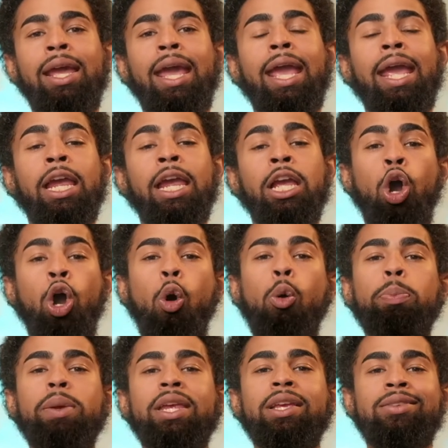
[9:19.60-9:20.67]
a
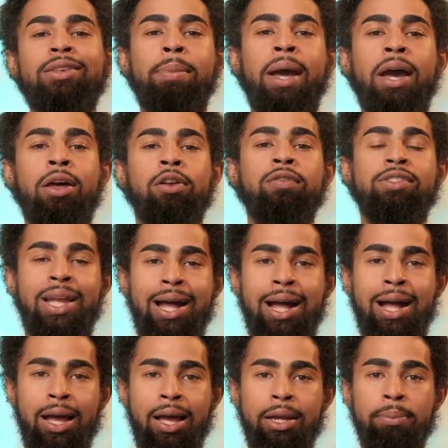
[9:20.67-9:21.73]
copious amount of
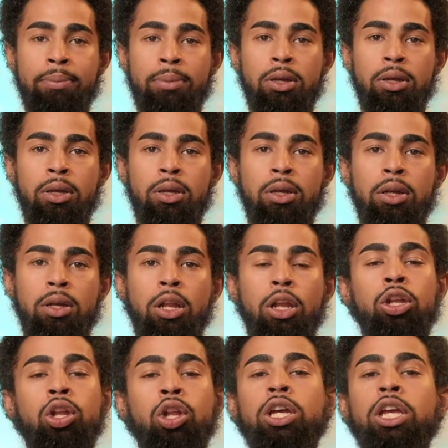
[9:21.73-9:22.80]
time
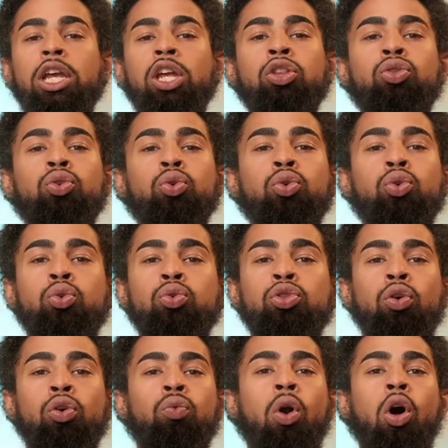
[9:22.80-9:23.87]
looking through the
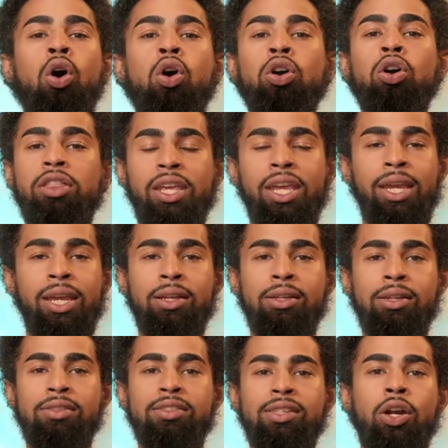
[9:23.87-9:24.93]
wrong
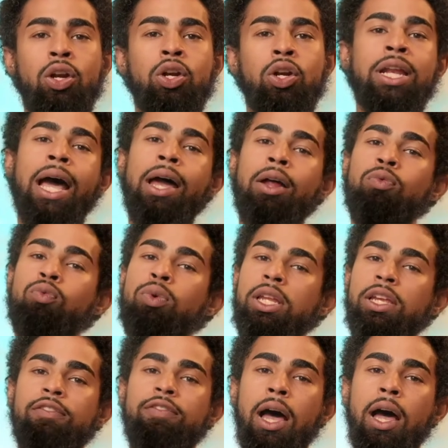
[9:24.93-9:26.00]
things that are not really
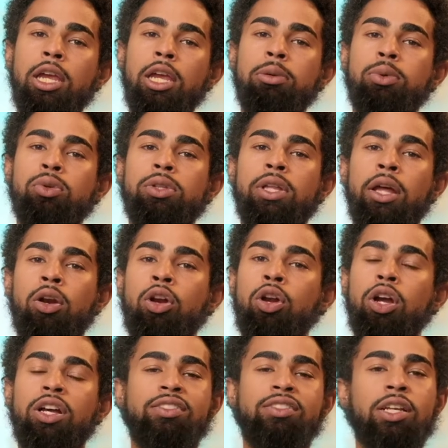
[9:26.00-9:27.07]
valuable, that are
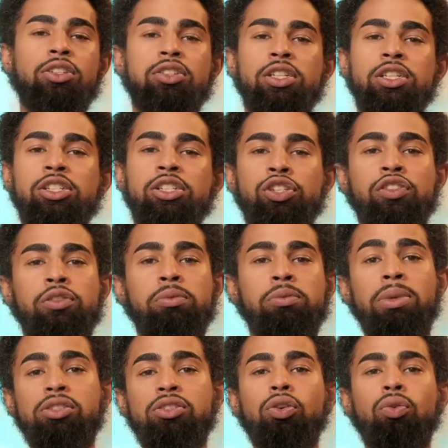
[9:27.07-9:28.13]
essentially just
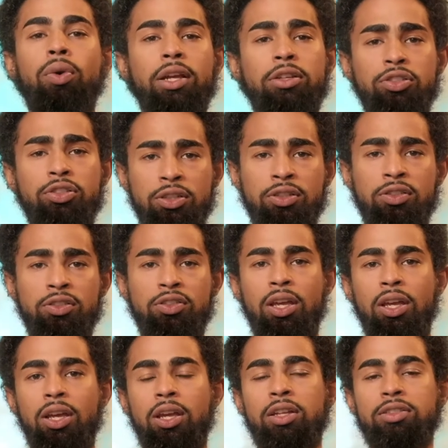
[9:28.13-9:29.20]
misdirections
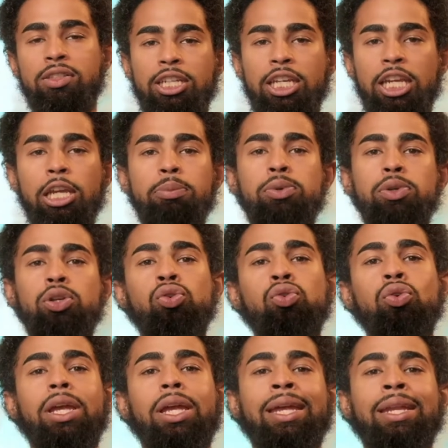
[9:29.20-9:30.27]
to keep you
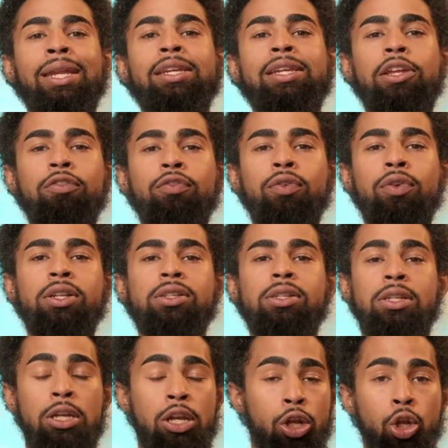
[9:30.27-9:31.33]
in different
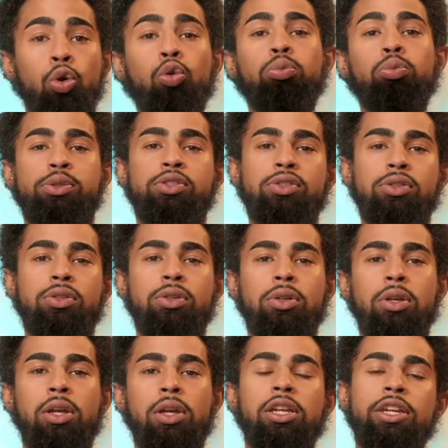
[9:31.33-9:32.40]
loops,
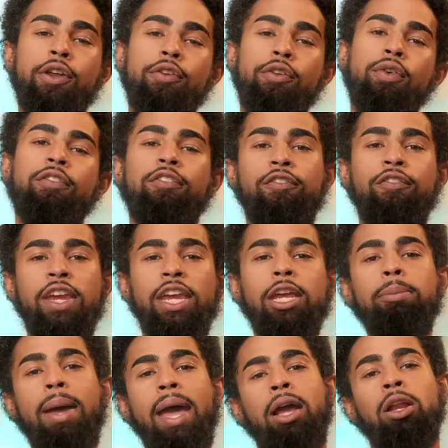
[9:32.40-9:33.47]
different
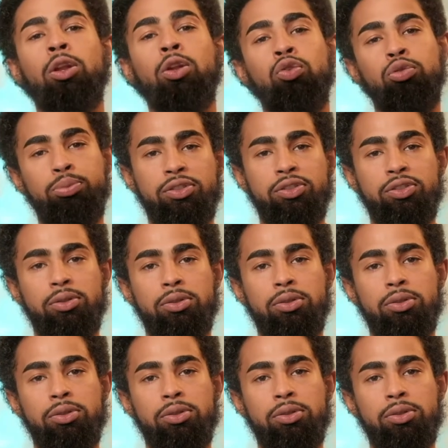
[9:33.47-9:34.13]
feedback loops